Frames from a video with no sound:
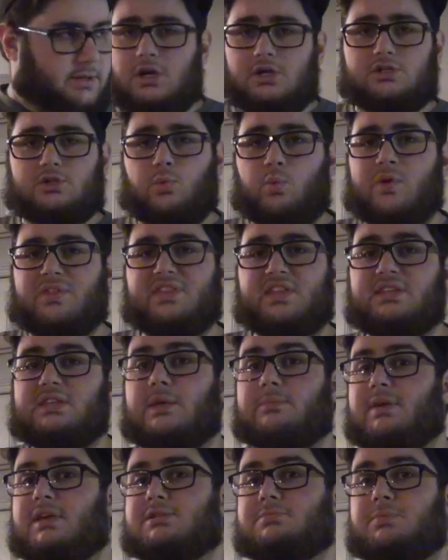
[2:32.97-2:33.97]
So one thing
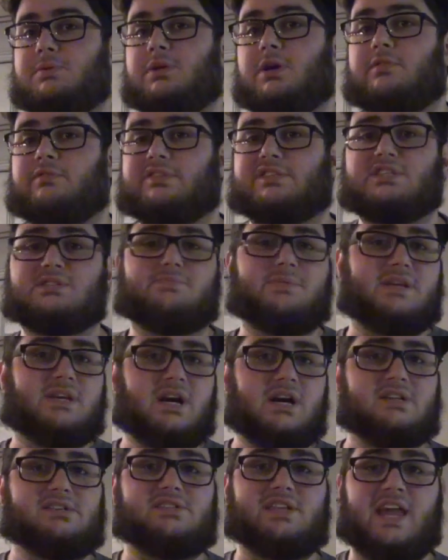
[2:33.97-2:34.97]
that makes me nervous is
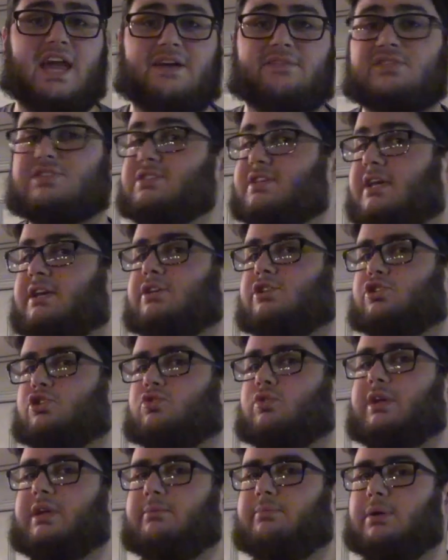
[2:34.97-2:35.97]
because they have a second
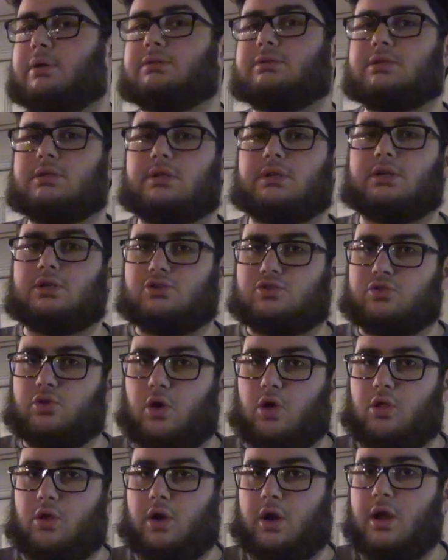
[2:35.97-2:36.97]
screen built into the
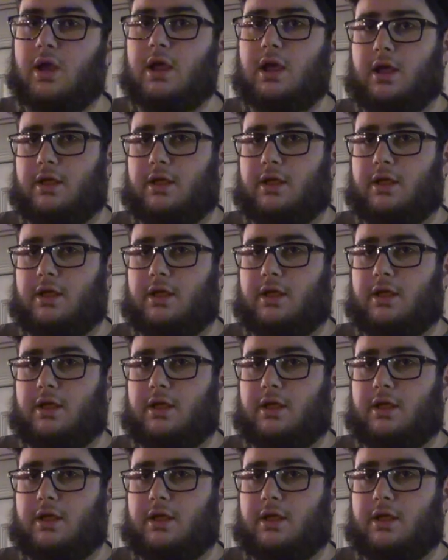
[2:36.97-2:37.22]
controller,